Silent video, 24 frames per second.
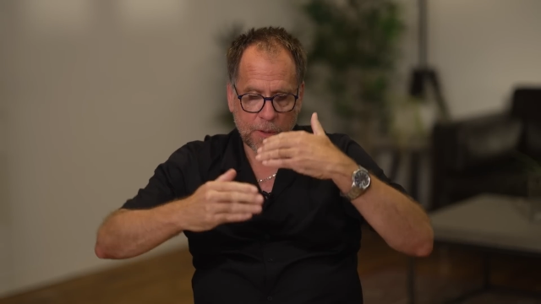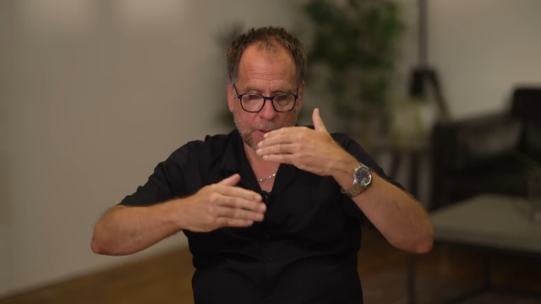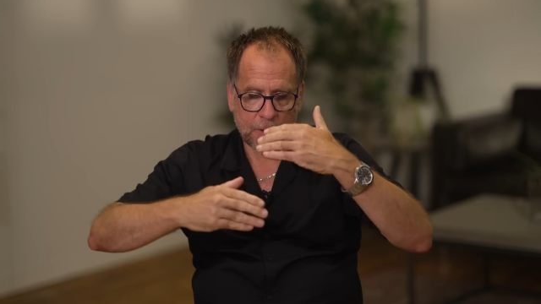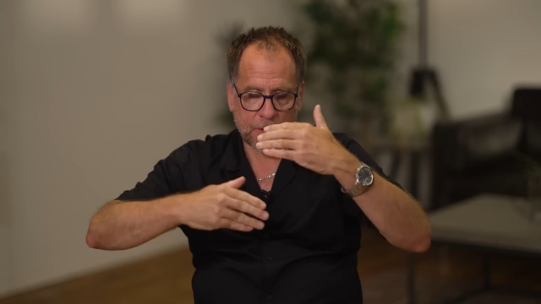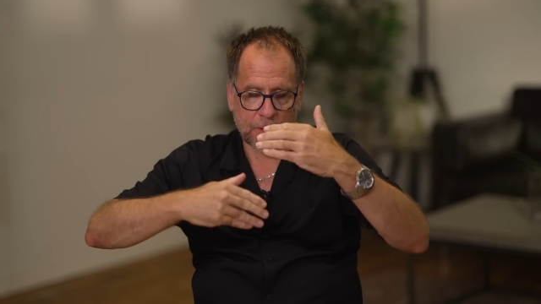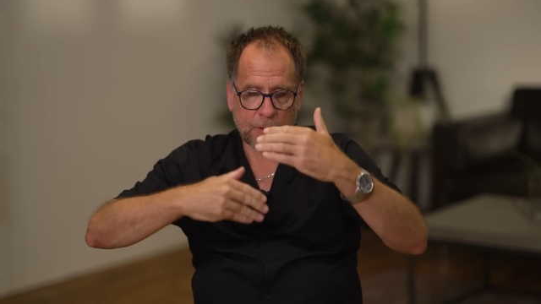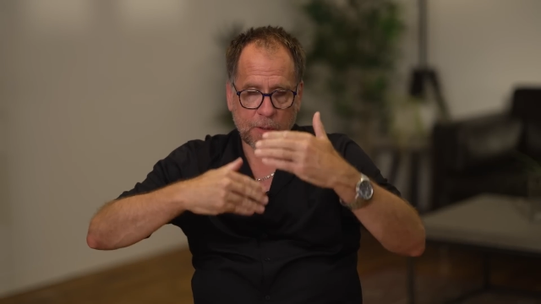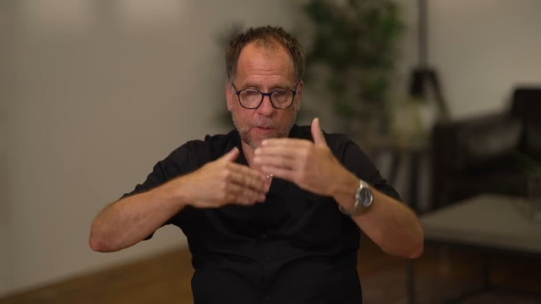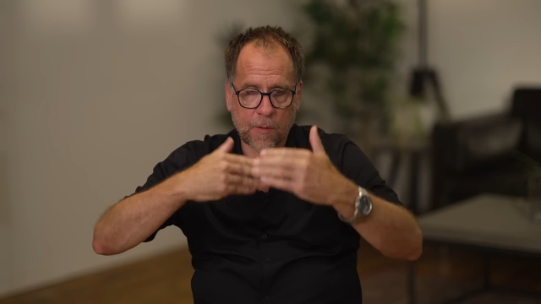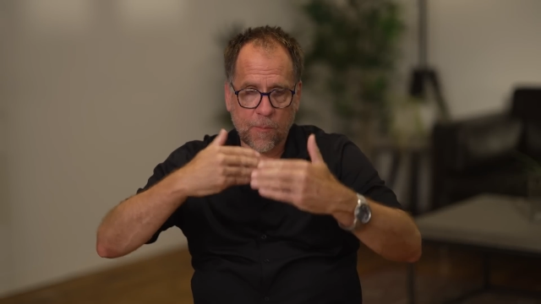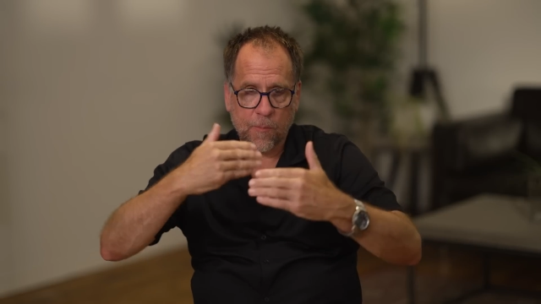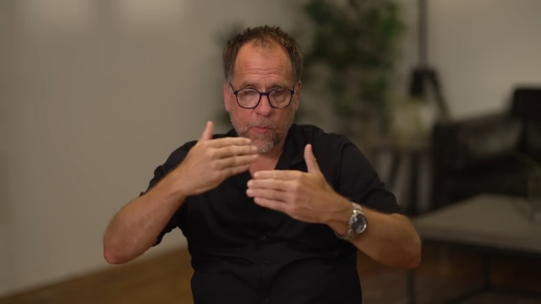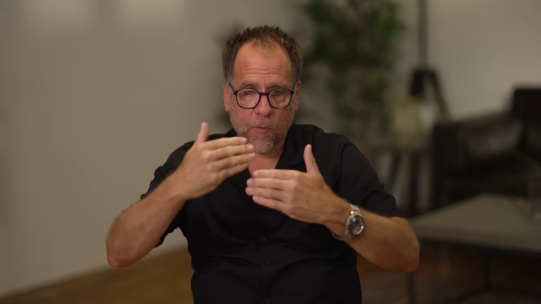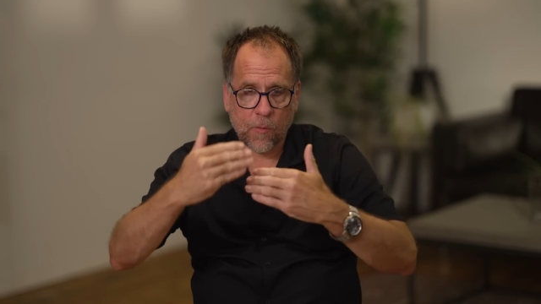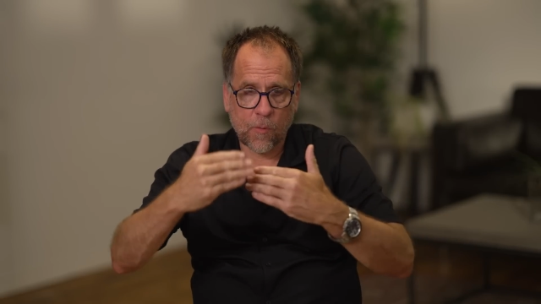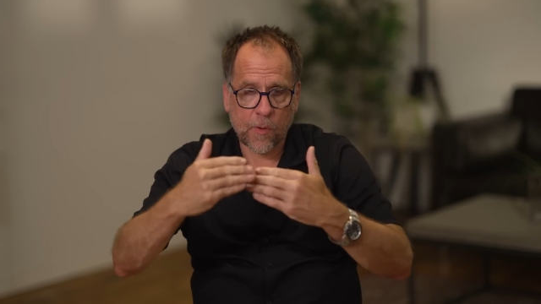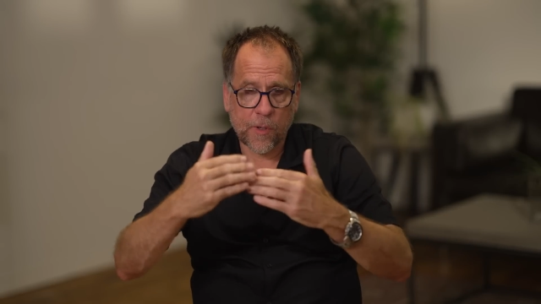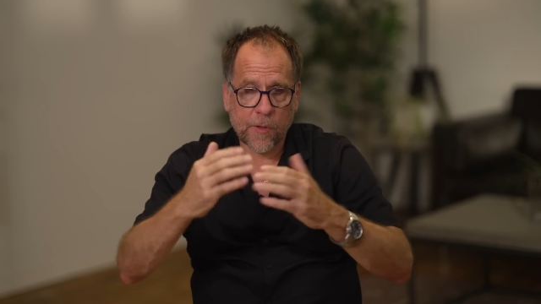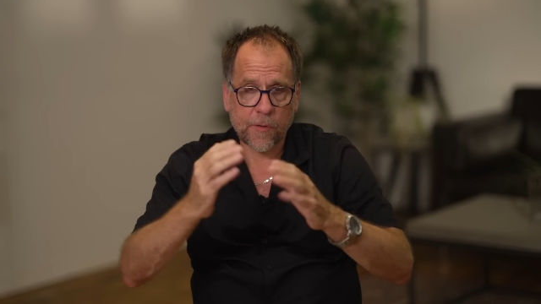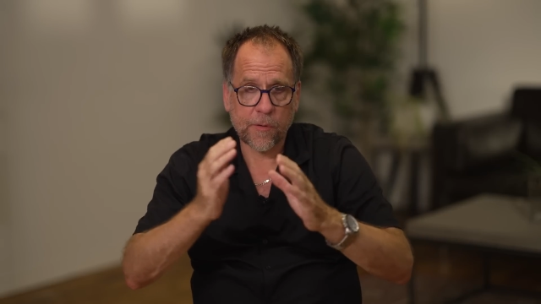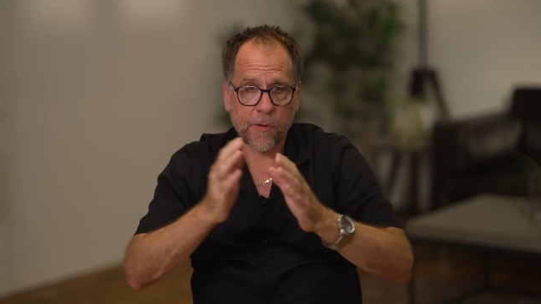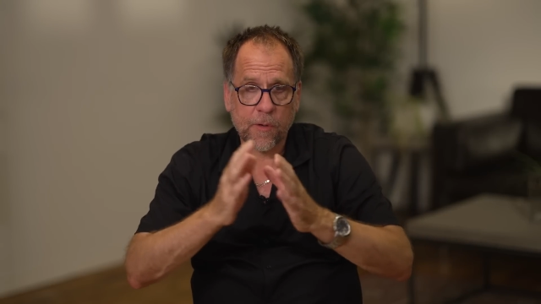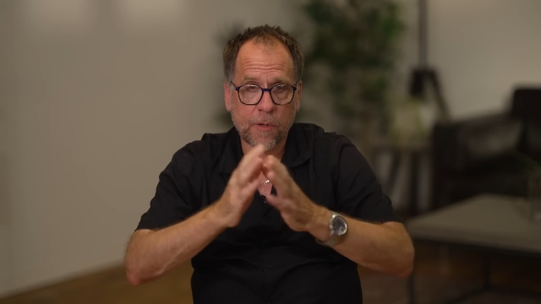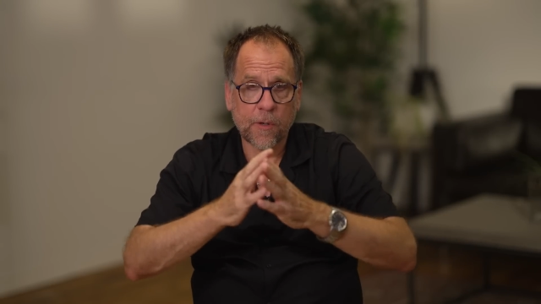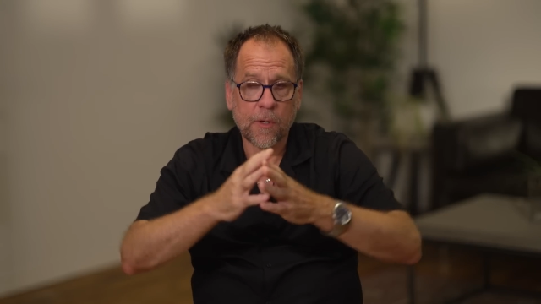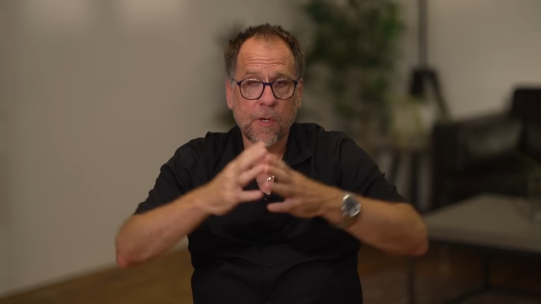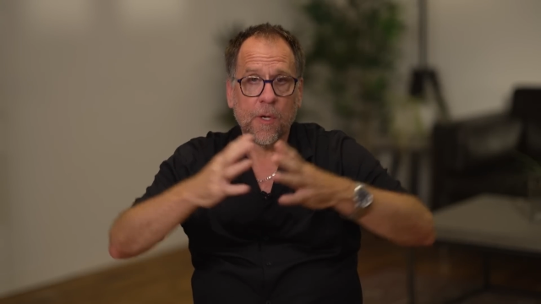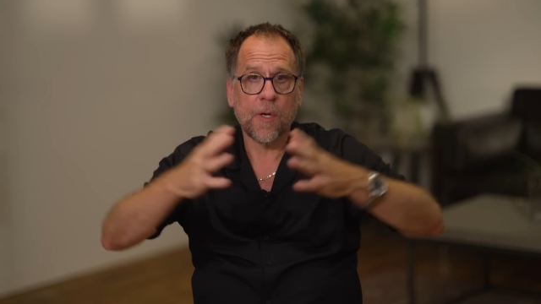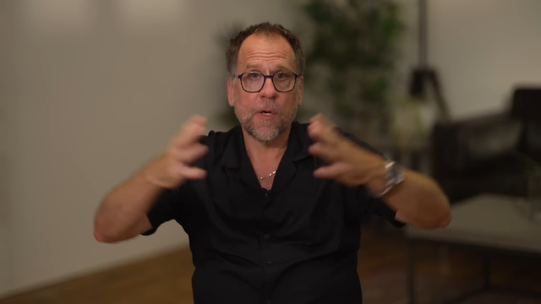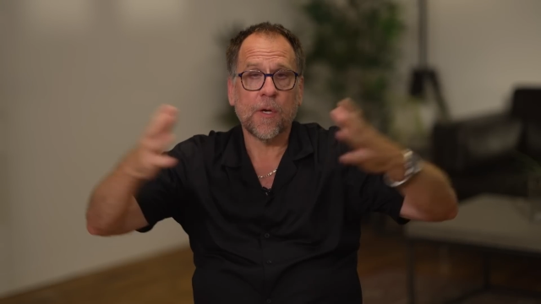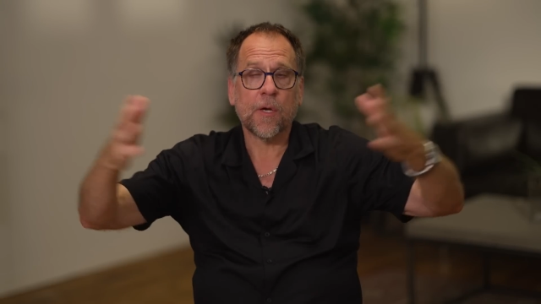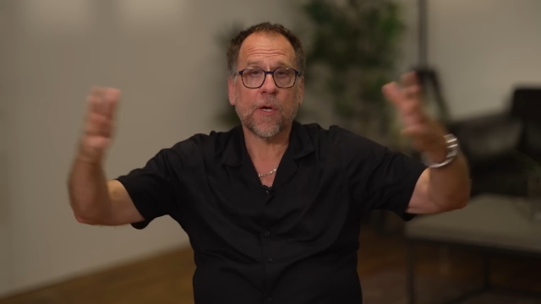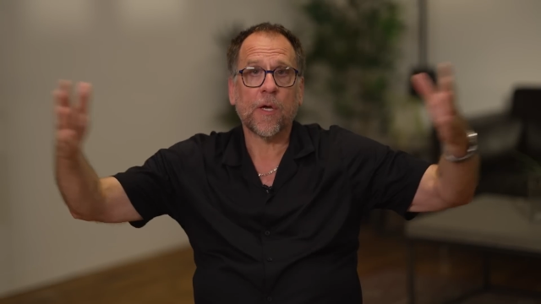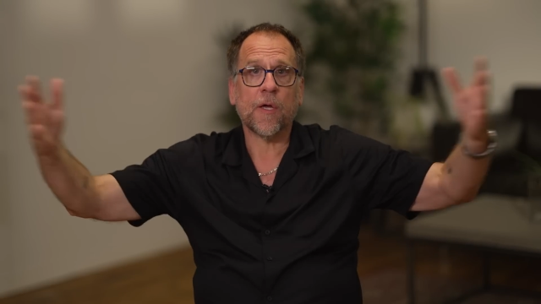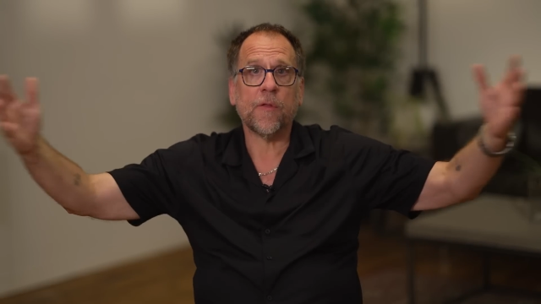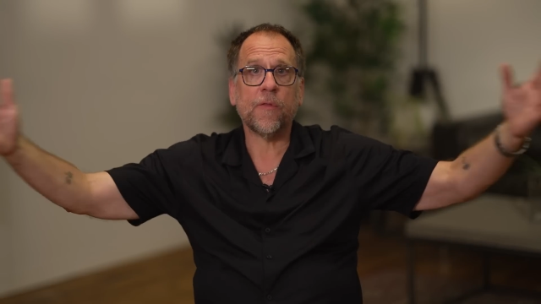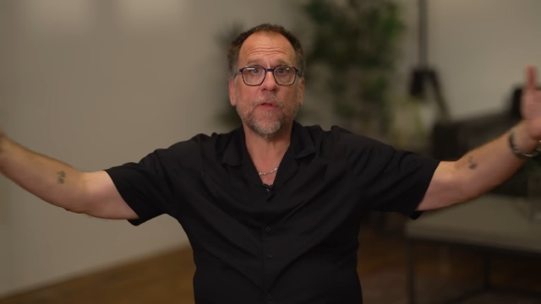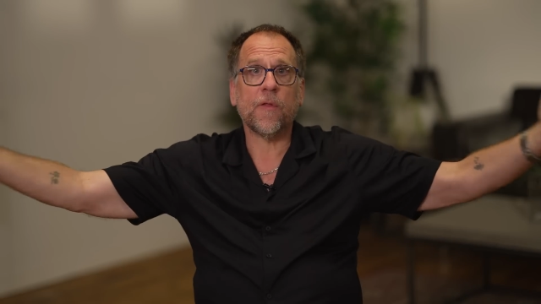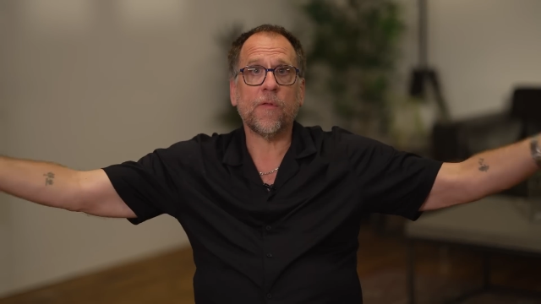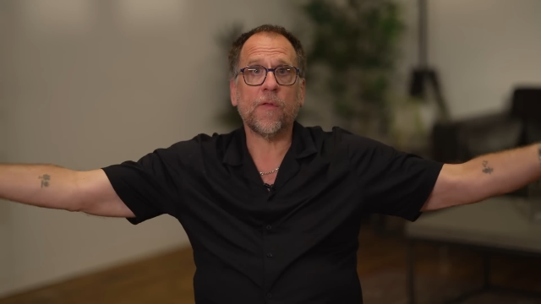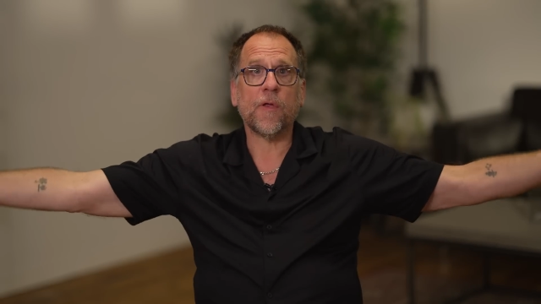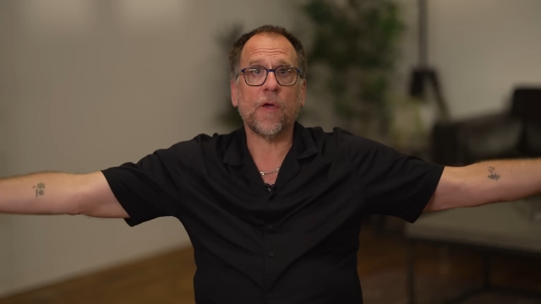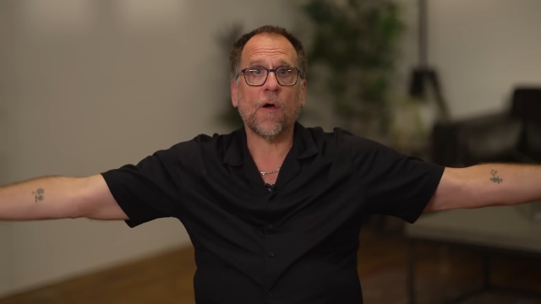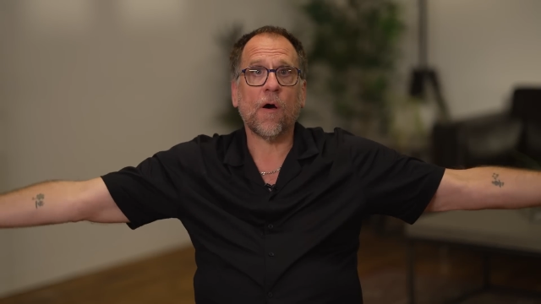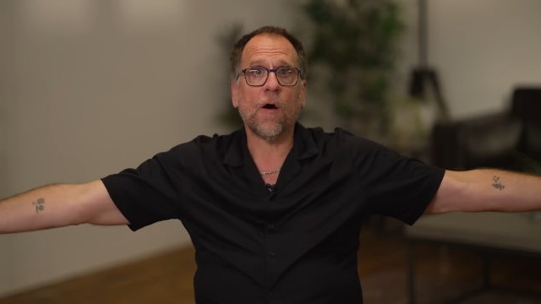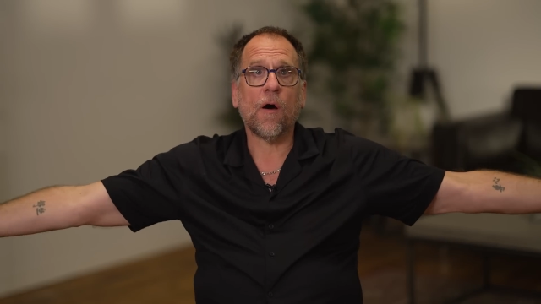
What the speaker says: the humble wonder, and then the